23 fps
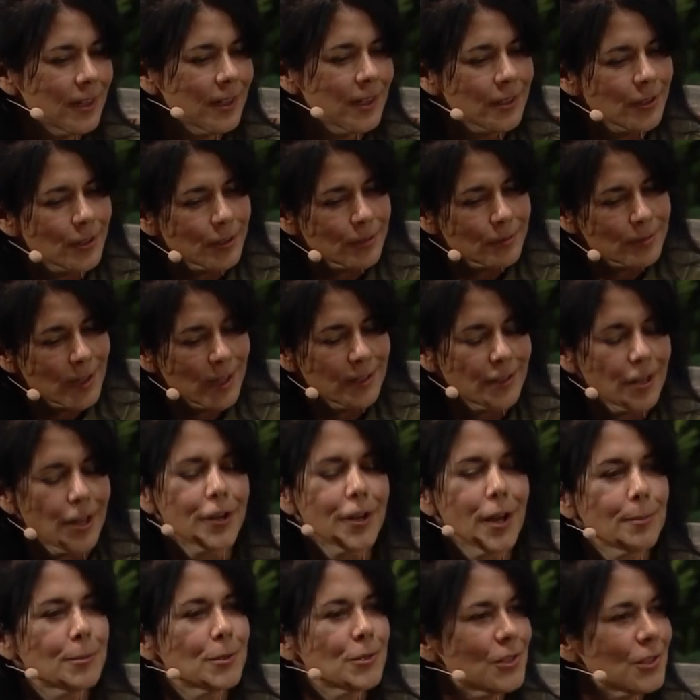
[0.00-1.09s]
your, a, an
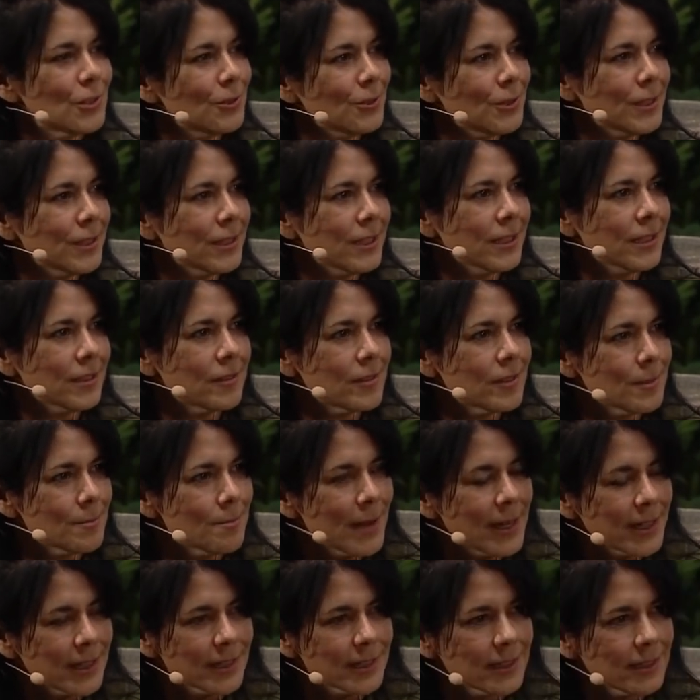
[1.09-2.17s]
opportunity to
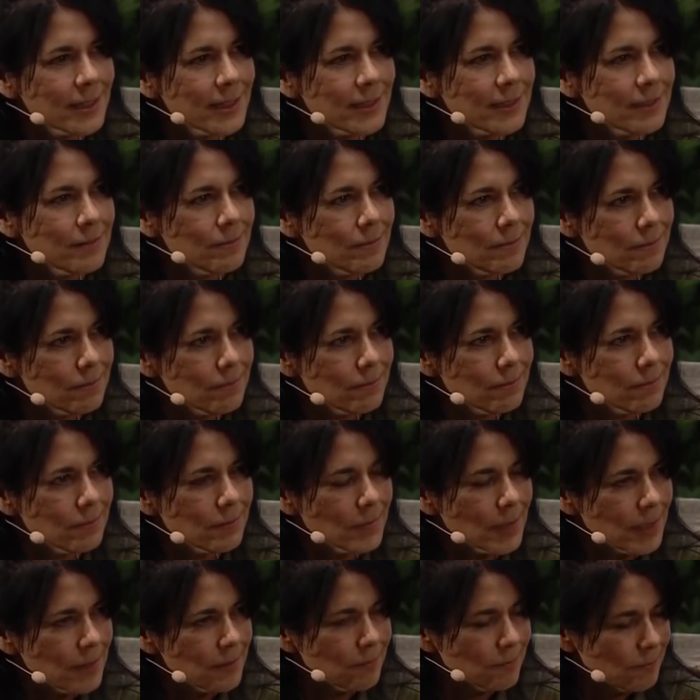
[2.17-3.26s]
make it
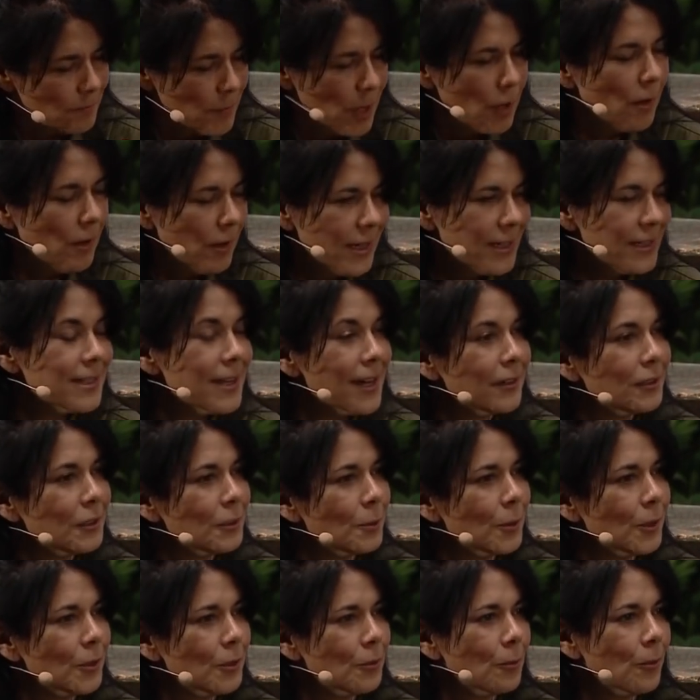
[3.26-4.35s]
e exactly
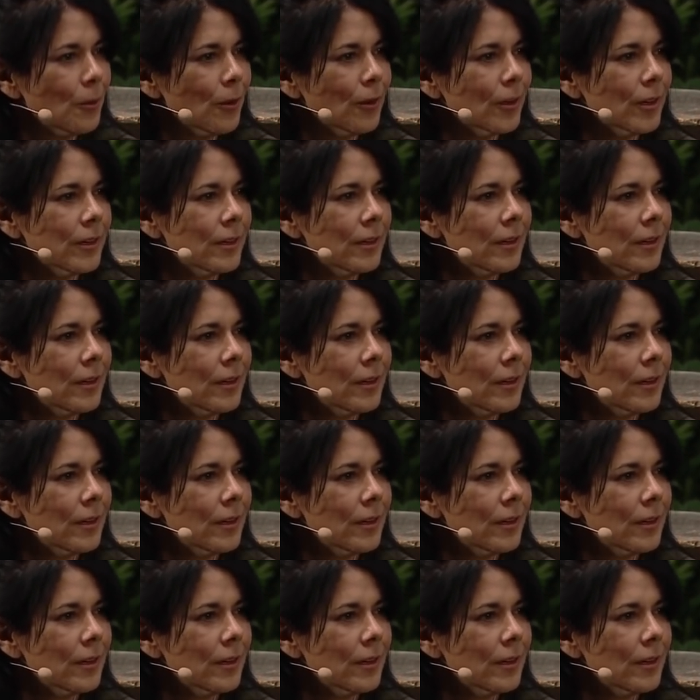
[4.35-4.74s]
what you want.